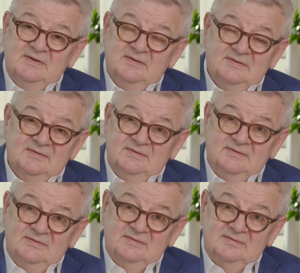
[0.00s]

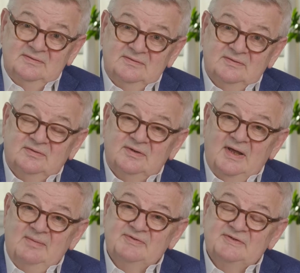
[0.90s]
the
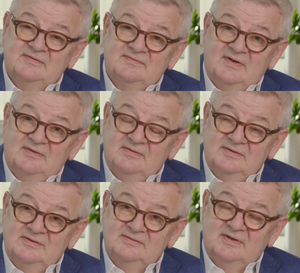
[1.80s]
collapse of
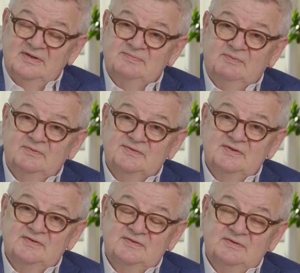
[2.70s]
our transport
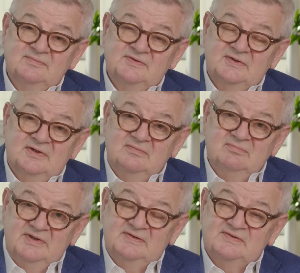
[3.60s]
systems in
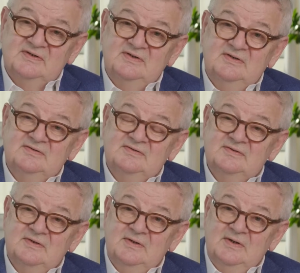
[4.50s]
big cities.
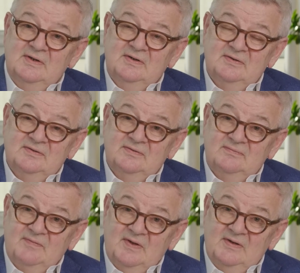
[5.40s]

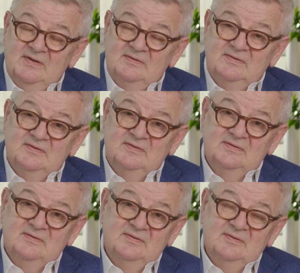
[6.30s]

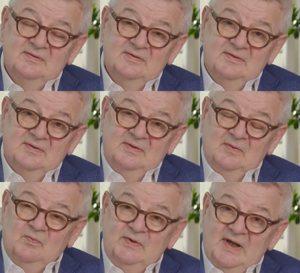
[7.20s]
And
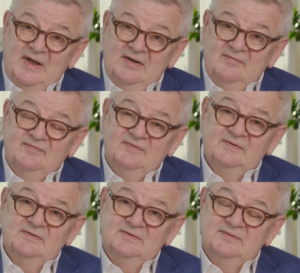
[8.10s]
we have
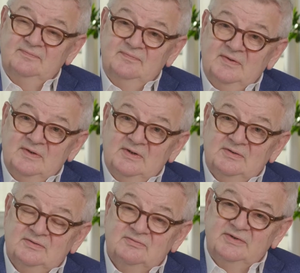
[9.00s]

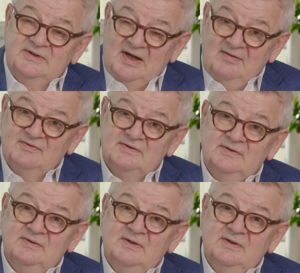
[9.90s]
to recover.